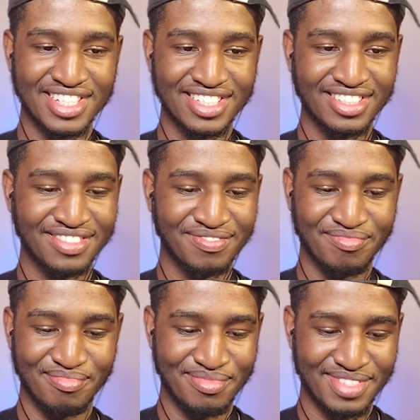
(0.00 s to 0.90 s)
to
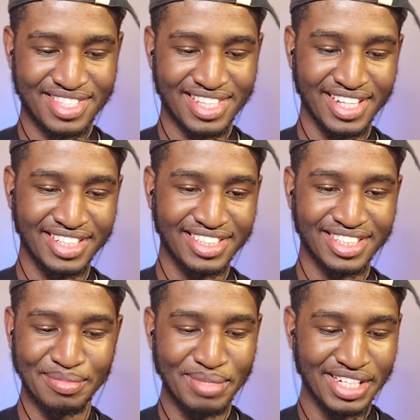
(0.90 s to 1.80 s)
stealing,
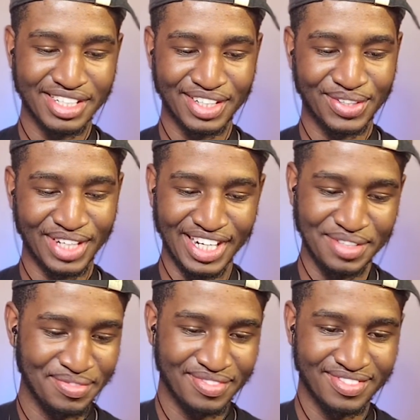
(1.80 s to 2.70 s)
committing a crime.